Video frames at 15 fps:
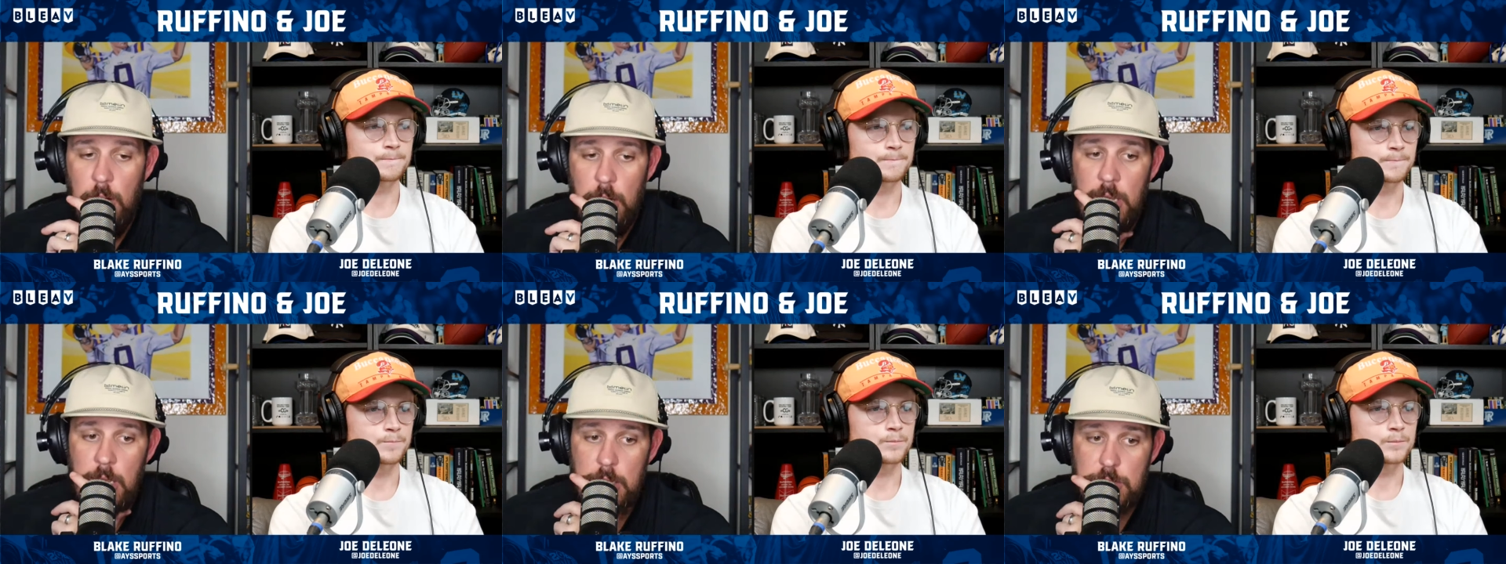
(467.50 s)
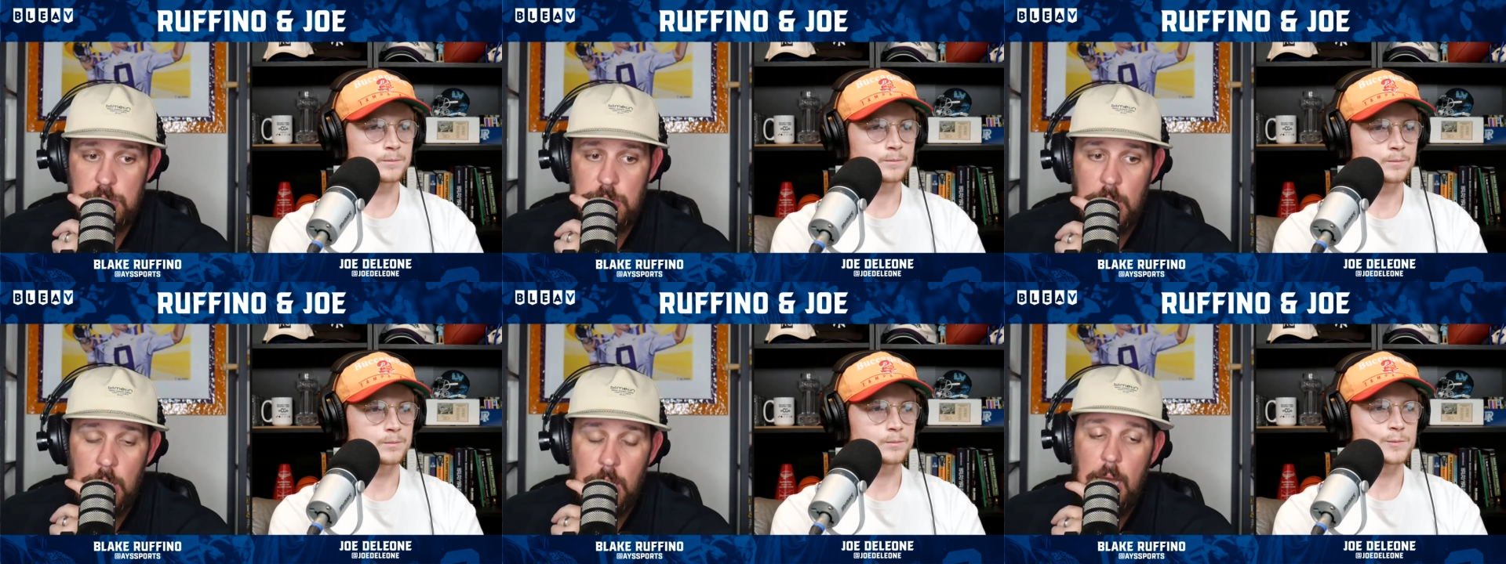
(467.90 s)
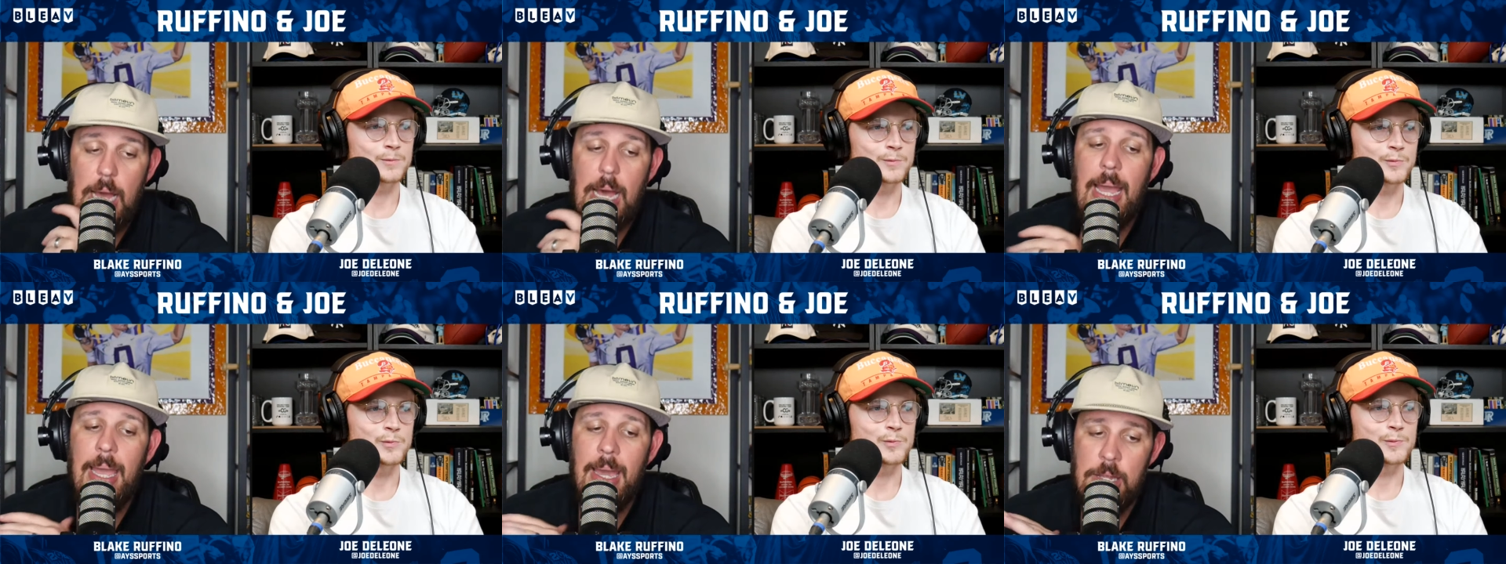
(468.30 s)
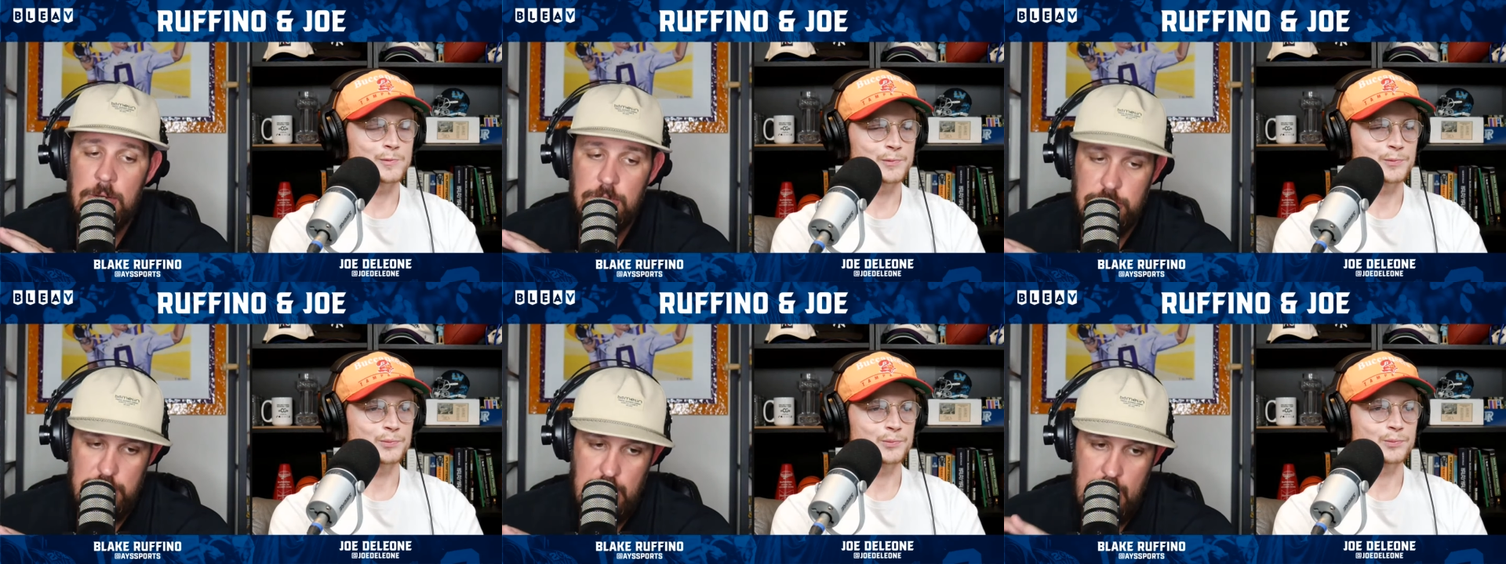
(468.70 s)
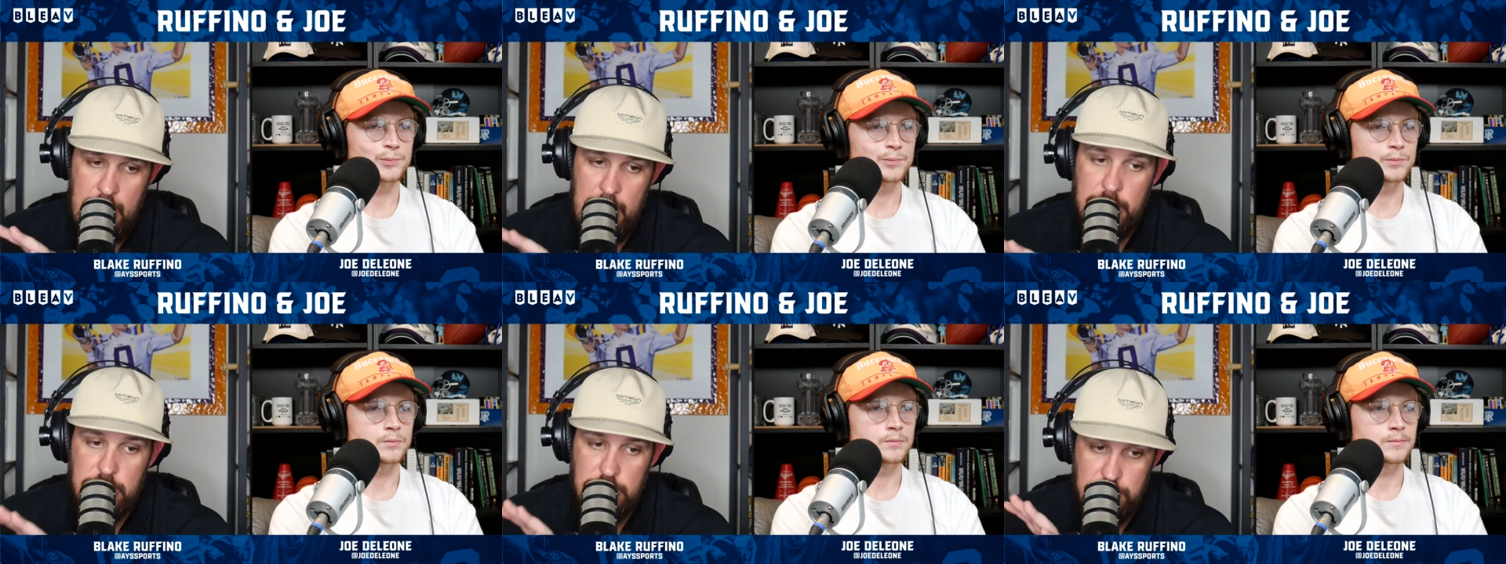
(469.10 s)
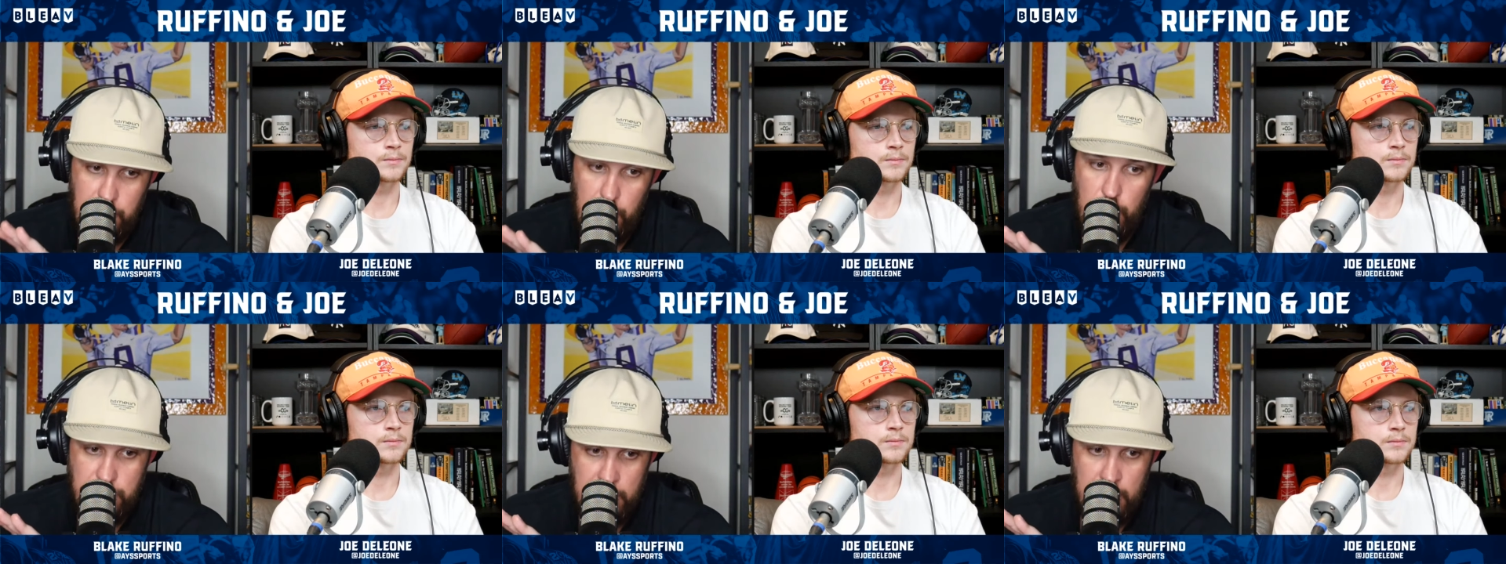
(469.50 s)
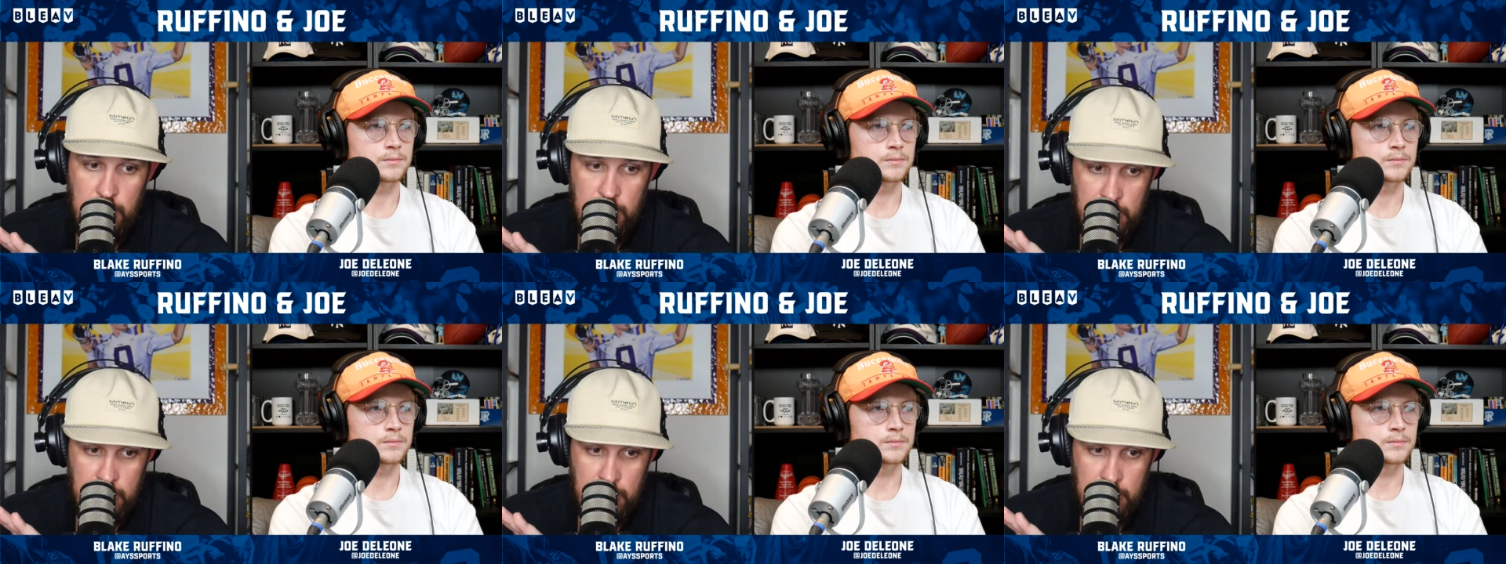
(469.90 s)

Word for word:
Speaker 1: it is. I understand it's Georgia.